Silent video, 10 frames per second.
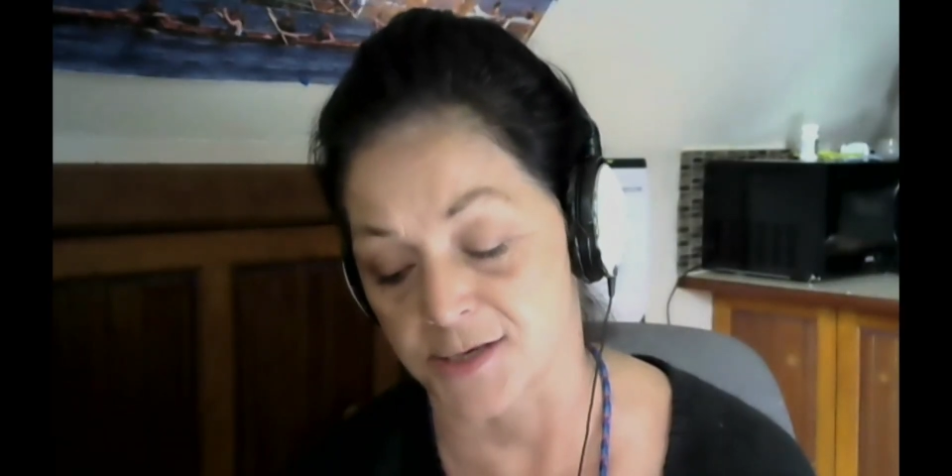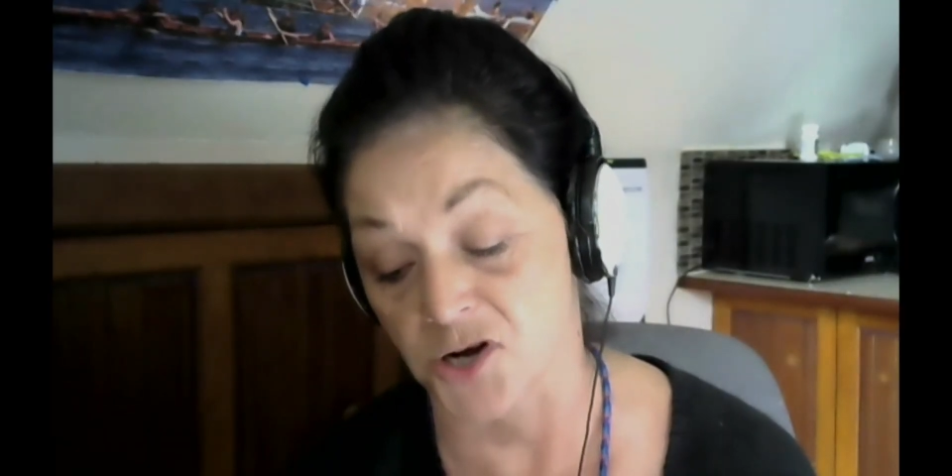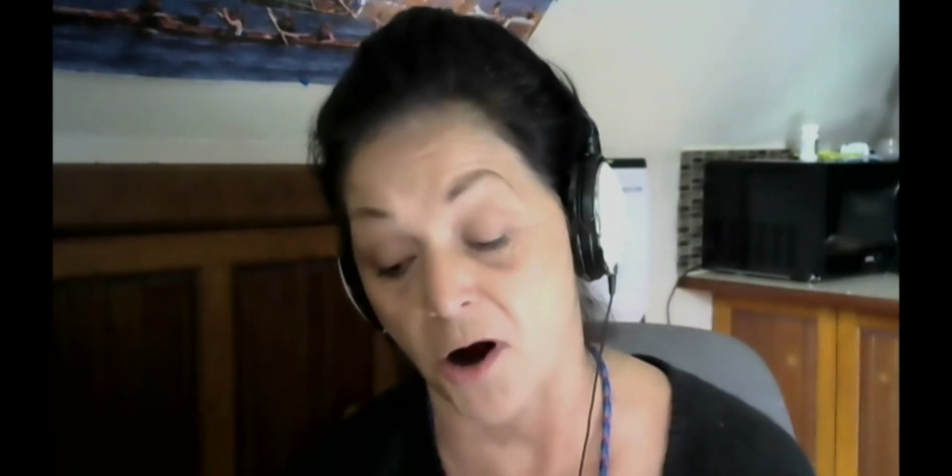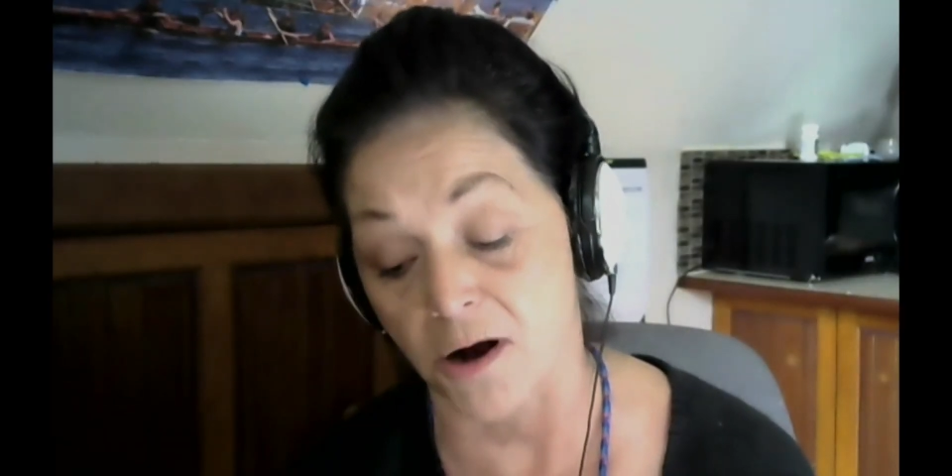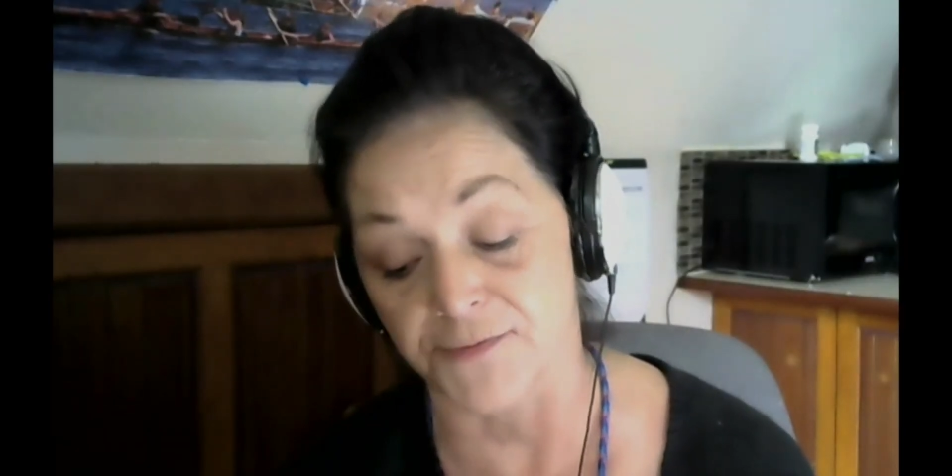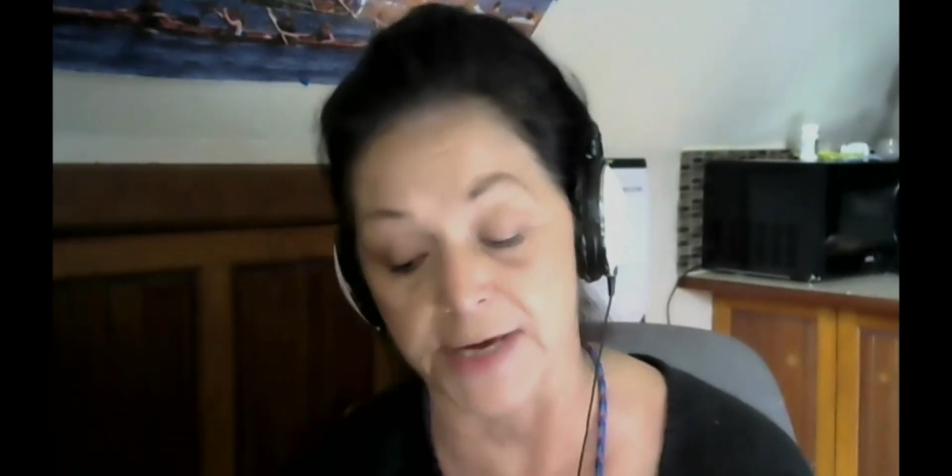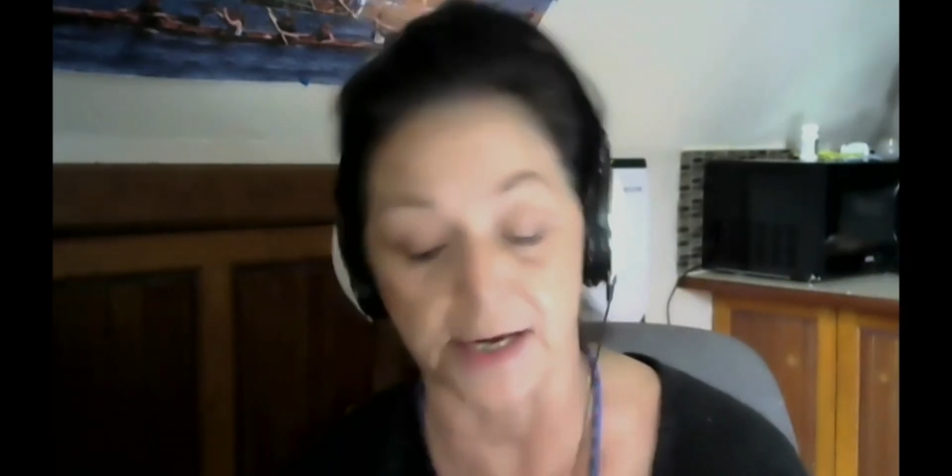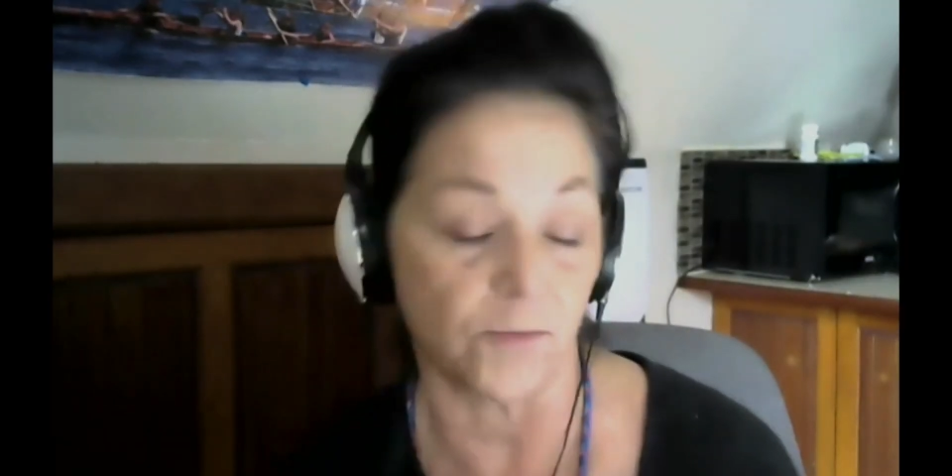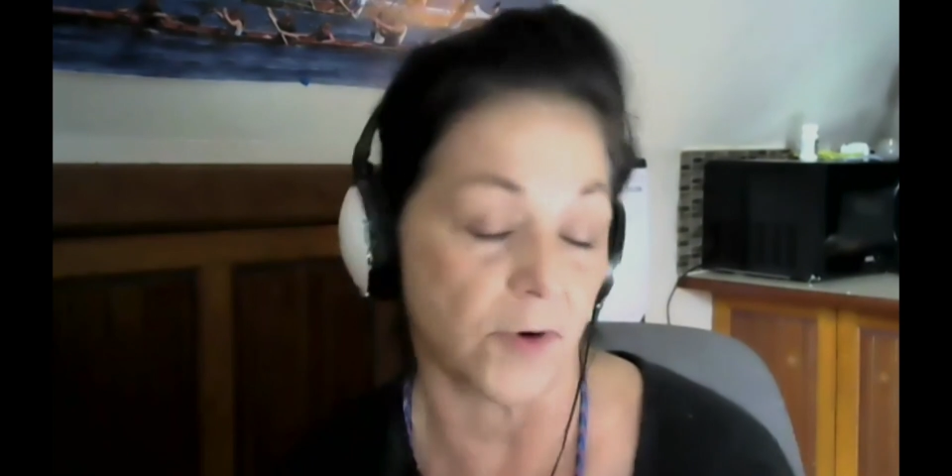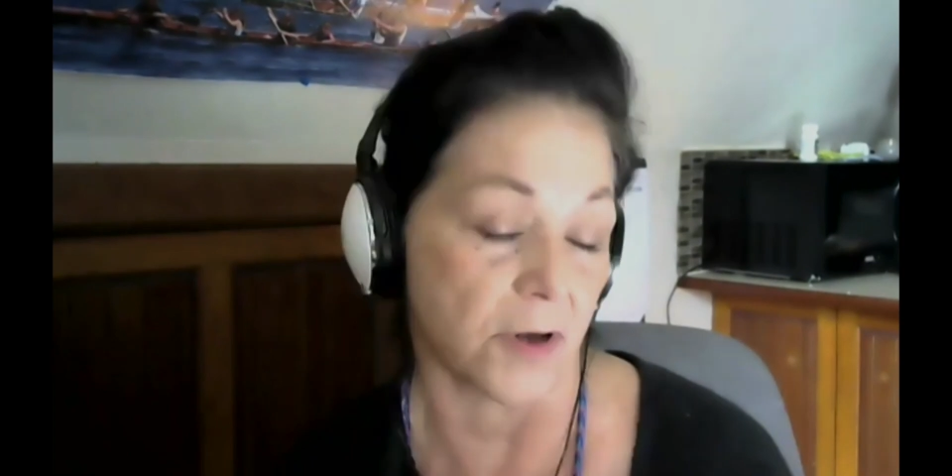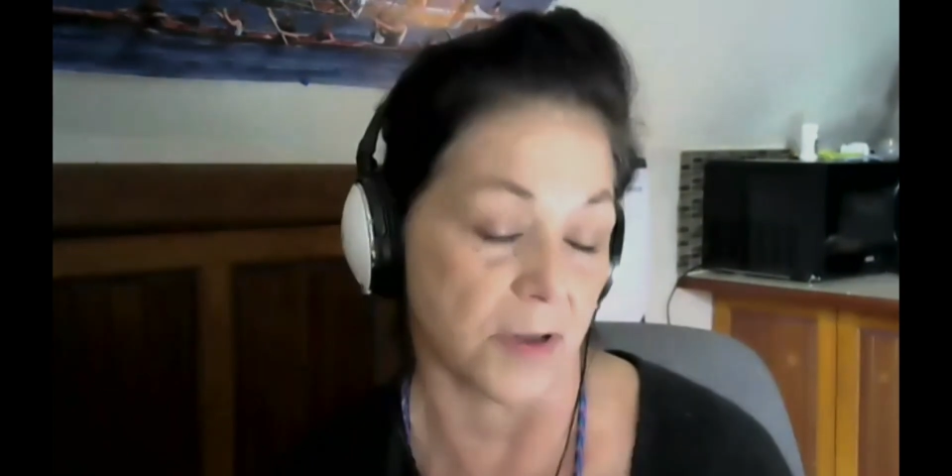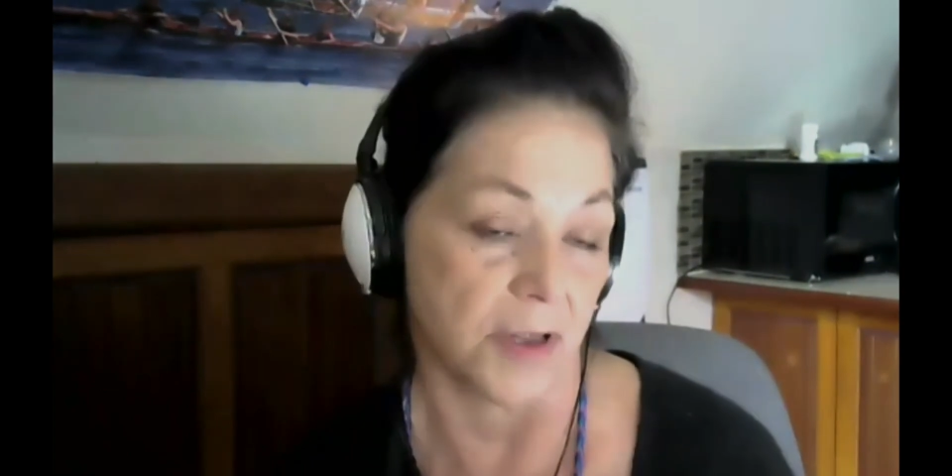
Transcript: carving and wool.